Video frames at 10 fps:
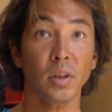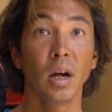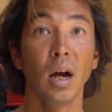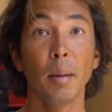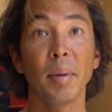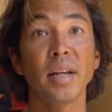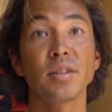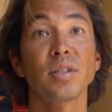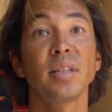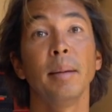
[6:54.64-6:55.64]
as
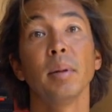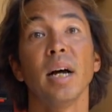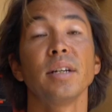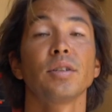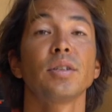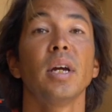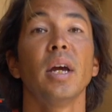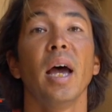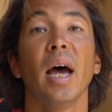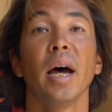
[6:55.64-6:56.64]
it stabilizes
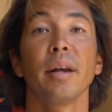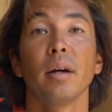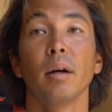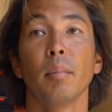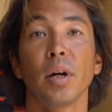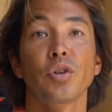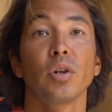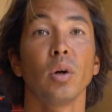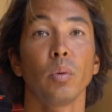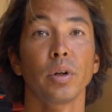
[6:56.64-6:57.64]
at a much
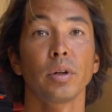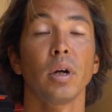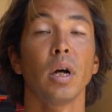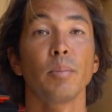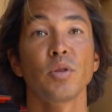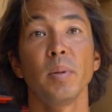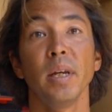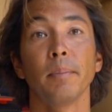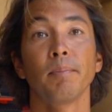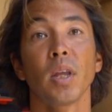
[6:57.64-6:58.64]
lower
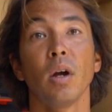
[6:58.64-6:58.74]
speed.